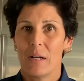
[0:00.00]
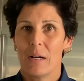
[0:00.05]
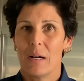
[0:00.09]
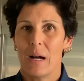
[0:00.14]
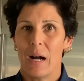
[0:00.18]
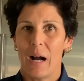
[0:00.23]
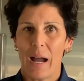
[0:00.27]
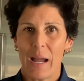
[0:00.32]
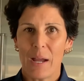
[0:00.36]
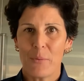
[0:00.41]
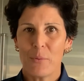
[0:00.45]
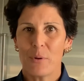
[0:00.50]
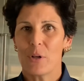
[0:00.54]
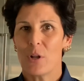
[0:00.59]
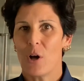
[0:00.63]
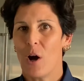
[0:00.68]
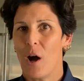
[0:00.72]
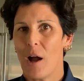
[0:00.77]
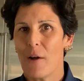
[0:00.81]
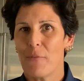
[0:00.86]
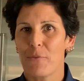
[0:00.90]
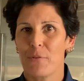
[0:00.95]
I would
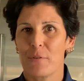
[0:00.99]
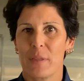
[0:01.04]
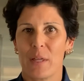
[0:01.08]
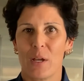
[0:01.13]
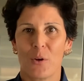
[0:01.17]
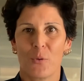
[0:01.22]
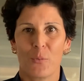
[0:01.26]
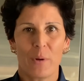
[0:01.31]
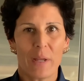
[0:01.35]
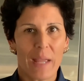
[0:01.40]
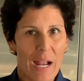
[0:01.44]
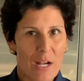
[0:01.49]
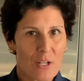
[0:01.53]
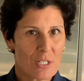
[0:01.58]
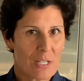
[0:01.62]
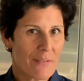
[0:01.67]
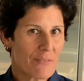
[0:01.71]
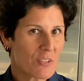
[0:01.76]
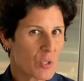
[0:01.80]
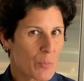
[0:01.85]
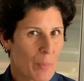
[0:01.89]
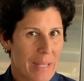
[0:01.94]
offer that we actually
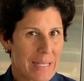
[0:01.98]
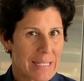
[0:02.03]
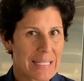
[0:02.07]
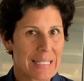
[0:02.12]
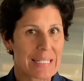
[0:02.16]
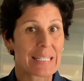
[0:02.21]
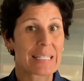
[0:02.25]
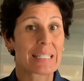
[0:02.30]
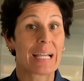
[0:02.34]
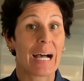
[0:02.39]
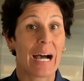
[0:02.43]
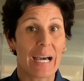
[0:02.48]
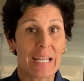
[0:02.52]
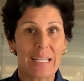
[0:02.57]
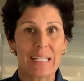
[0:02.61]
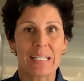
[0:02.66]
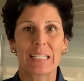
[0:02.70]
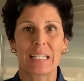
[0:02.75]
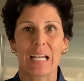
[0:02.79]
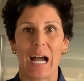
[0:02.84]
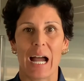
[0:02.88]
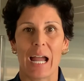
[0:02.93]
have spent a ton of
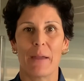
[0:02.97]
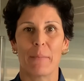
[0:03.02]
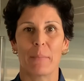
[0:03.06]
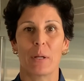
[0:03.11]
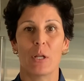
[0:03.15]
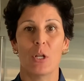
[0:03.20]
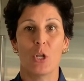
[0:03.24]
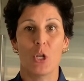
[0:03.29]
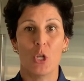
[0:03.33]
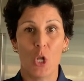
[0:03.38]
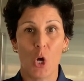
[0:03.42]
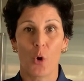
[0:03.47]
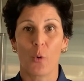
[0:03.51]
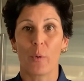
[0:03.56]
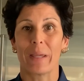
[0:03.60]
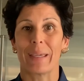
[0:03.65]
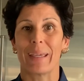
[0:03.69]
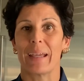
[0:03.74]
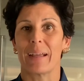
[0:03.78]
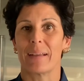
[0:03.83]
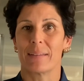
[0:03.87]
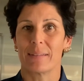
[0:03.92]
time
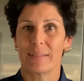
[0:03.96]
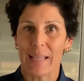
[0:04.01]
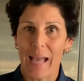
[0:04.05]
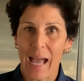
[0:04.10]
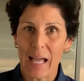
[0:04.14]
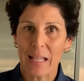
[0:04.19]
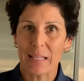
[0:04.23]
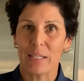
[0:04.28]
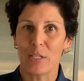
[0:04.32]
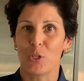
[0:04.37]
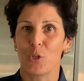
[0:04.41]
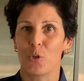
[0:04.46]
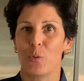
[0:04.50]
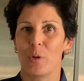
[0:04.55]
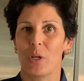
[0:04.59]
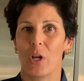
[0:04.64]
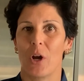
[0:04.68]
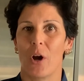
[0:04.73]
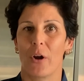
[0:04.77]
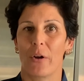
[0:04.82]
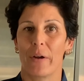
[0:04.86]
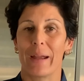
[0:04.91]
knowing exactly who we
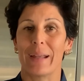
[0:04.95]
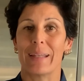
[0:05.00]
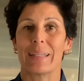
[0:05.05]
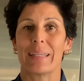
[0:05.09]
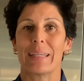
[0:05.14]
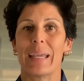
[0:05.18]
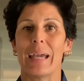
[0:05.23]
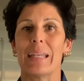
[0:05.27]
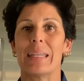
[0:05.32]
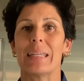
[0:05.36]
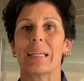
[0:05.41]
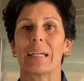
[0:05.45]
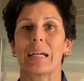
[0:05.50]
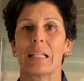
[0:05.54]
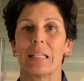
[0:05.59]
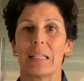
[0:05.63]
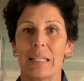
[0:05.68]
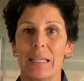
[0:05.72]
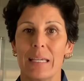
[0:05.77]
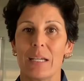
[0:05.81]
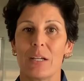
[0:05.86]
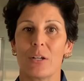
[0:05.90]
are and getting
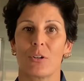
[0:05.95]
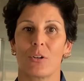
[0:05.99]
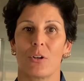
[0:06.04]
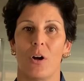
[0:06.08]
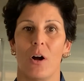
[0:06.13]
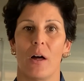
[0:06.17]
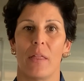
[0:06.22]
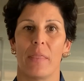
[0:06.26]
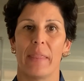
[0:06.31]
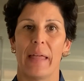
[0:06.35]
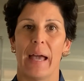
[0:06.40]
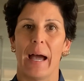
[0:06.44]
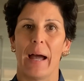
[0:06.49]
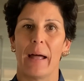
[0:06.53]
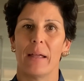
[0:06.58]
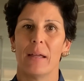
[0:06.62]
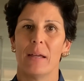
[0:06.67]
clear on that,